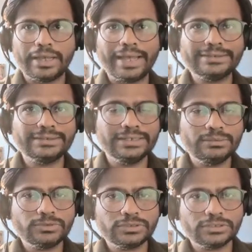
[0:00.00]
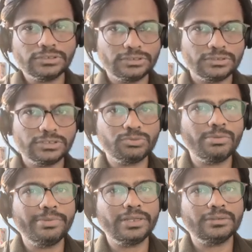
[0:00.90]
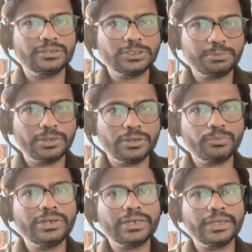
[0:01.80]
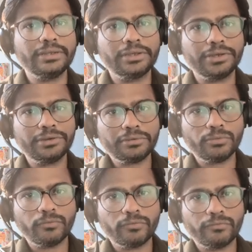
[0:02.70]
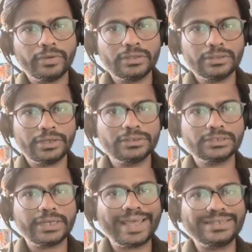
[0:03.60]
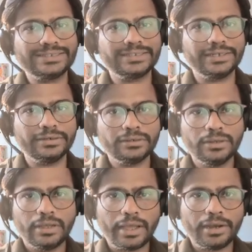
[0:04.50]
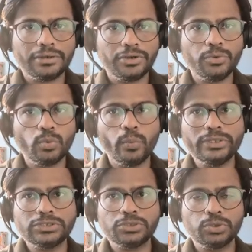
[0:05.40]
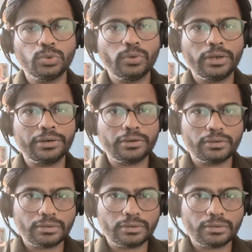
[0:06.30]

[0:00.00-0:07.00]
As the name suggests, this pillar will take care when there is an accident and due to which you are